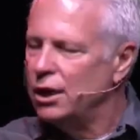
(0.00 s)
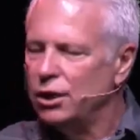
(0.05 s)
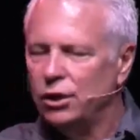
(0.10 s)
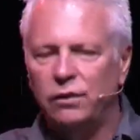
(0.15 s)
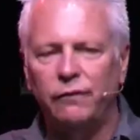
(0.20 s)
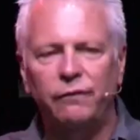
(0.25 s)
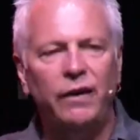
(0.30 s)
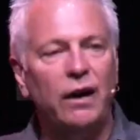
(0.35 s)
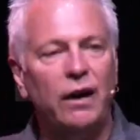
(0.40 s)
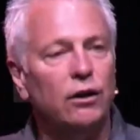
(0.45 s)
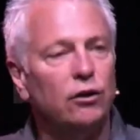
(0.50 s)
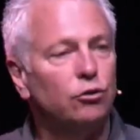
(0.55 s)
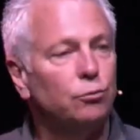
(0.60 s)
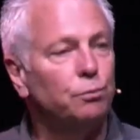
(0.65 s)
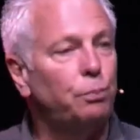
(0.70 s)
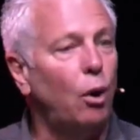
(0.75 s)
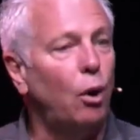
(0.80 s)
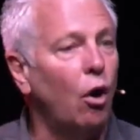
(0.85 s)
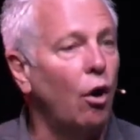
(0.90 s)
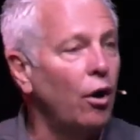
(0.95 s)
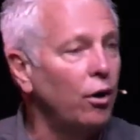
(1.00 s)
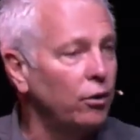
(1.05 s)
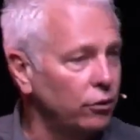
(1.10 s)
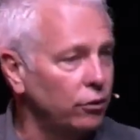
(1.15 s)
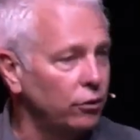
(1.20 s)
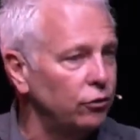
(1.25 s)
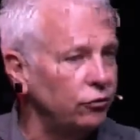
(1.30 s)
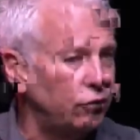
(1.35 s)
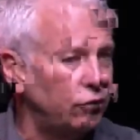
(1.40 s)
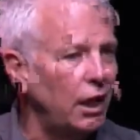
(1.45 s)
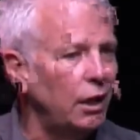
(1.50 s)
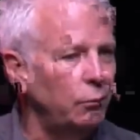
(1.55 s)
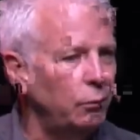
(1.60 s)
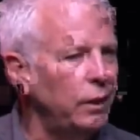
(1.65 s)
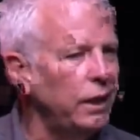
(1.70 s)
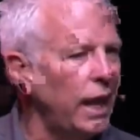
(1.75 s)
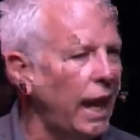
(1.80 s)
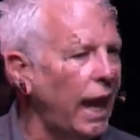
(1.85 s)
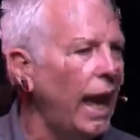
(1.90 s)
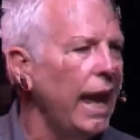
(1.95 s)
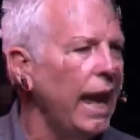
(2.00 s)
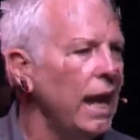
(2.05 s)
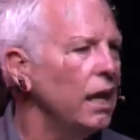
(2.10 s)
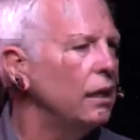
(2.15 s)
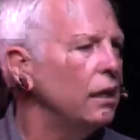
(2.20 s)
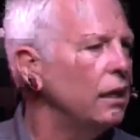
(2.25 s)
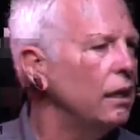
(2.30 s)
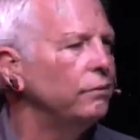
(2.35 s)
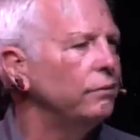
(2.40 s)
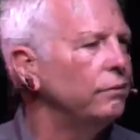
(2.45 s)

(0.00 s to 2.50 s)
to various partners that we have.